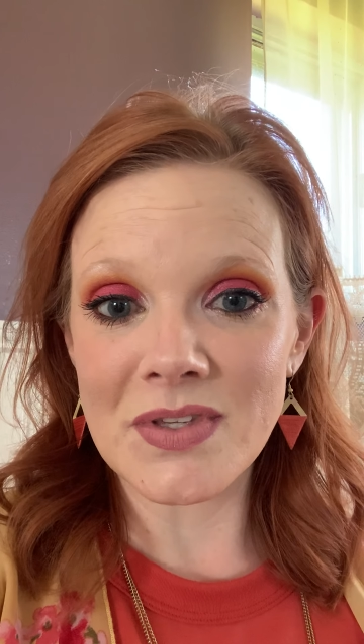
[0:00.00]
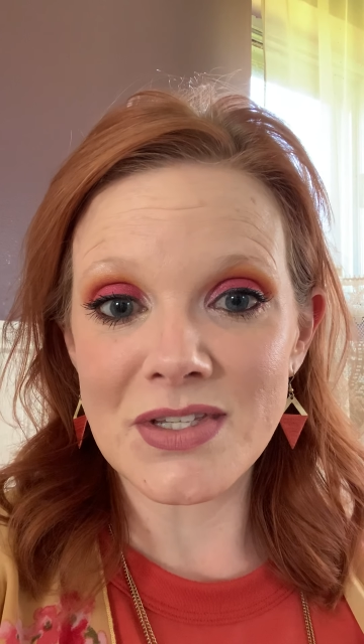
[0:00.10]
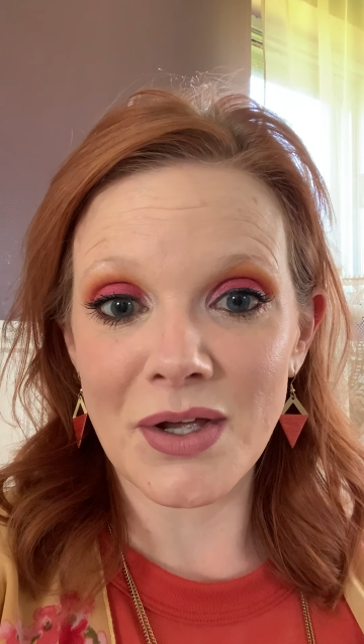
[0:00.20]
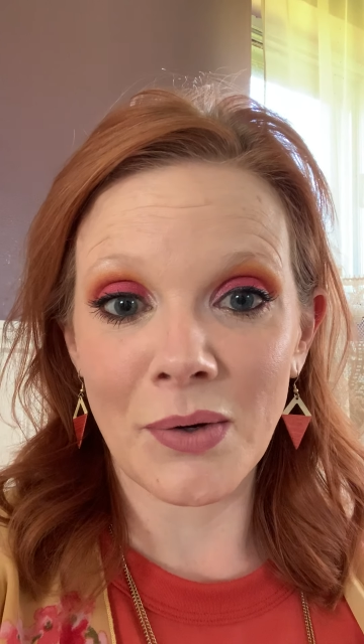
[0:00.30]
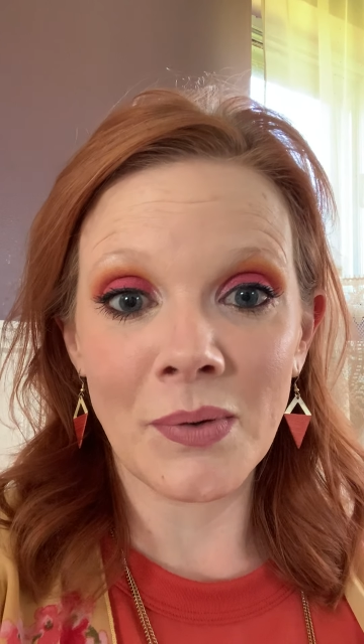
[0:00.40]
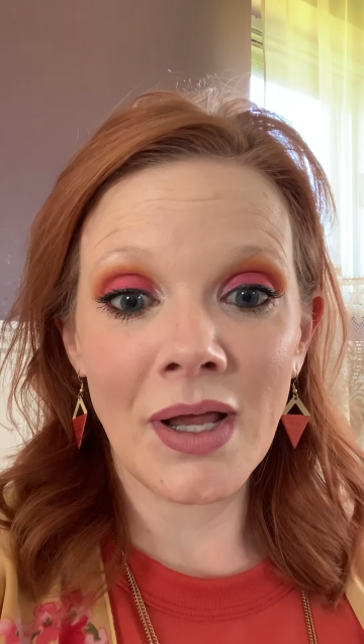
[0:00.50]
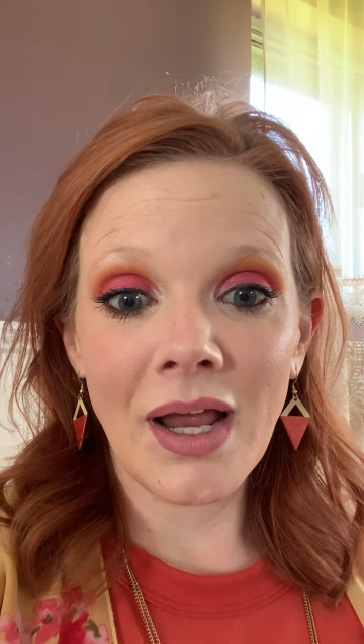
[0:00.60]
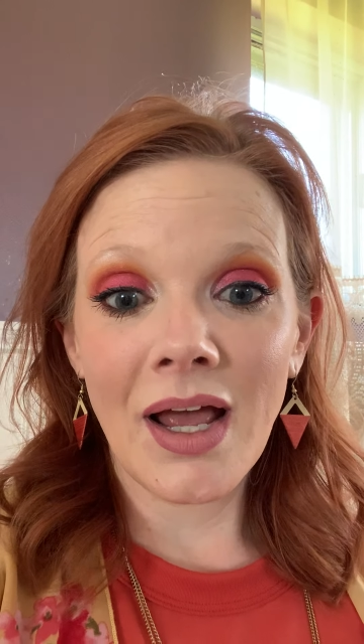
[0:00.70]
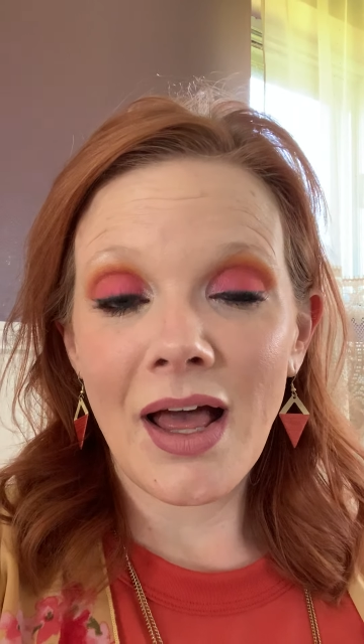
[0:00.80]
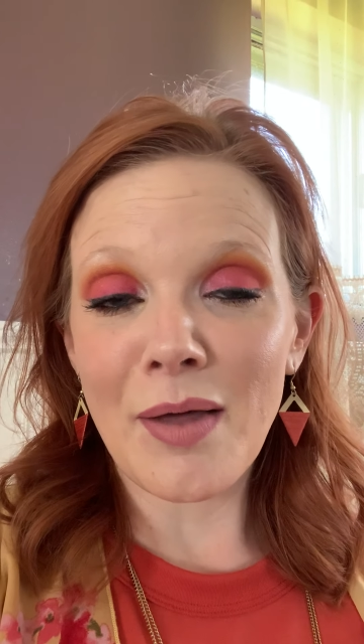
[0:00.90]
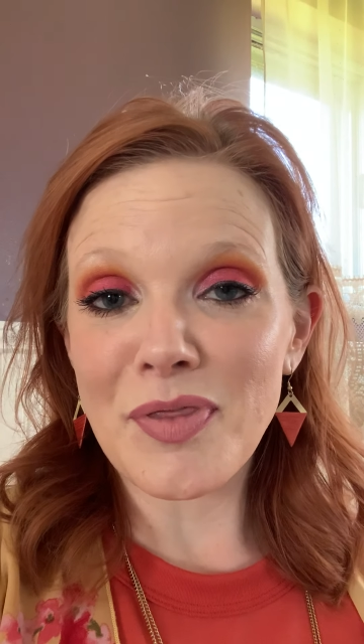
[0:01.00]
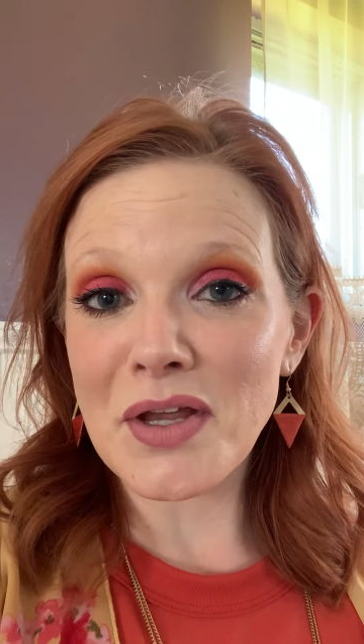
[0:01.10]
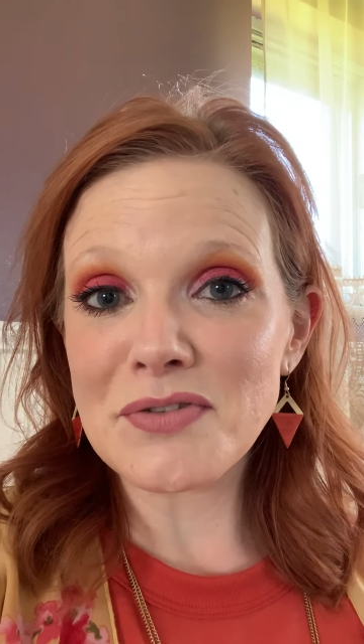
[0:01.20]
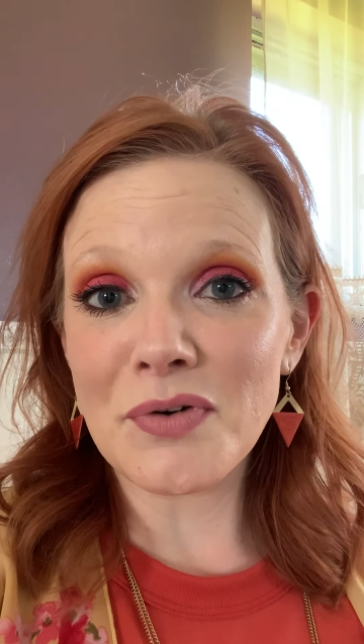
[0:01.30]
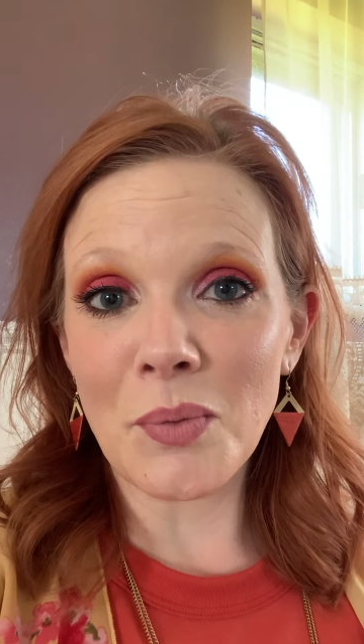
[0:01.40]
So
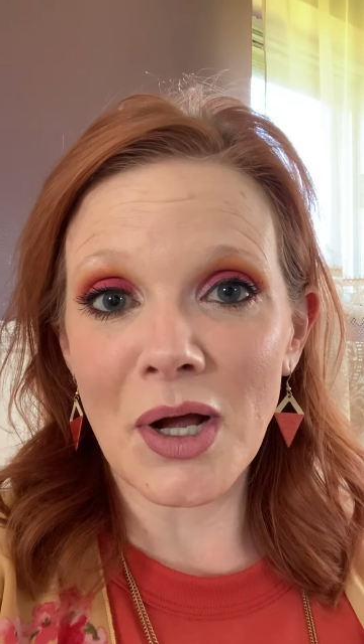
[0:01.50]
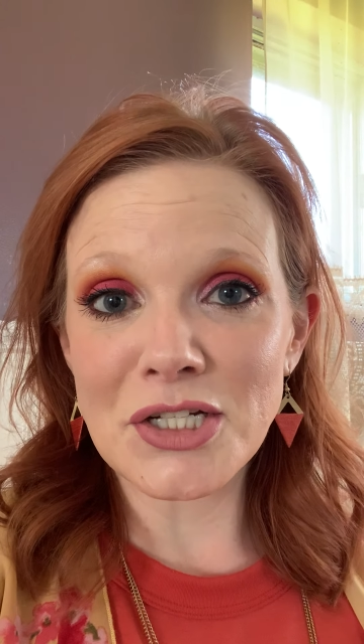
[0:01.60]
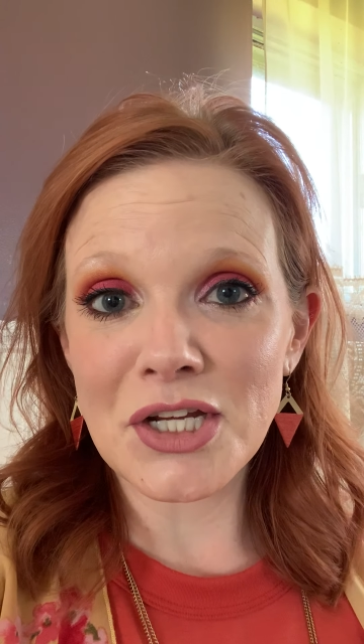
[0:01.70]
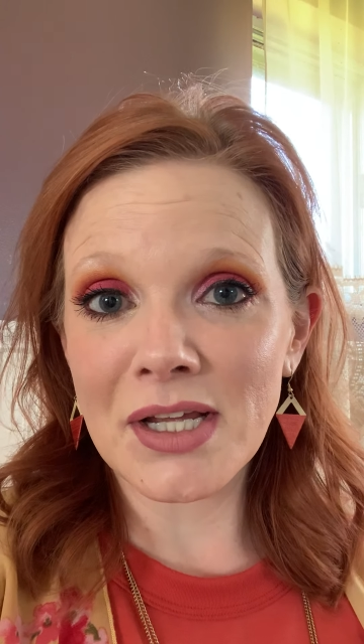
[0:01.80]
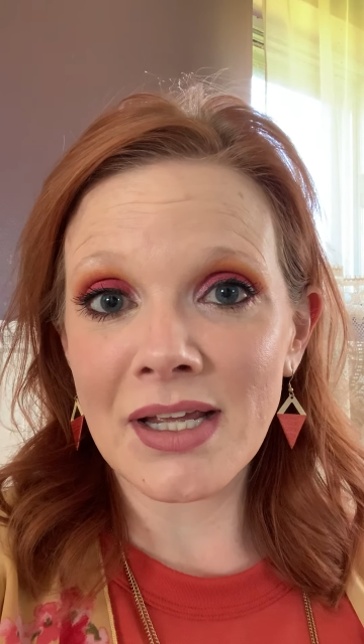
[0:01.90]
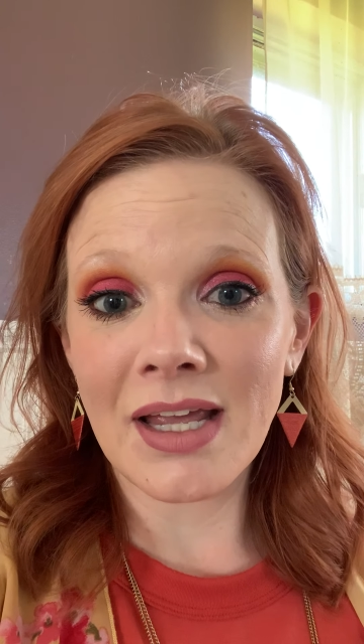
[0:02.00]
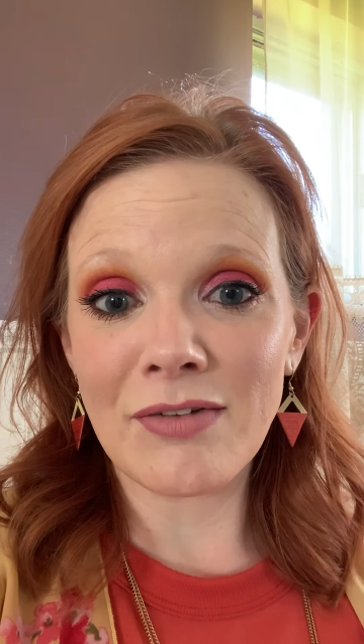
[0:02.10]
thanks for watching.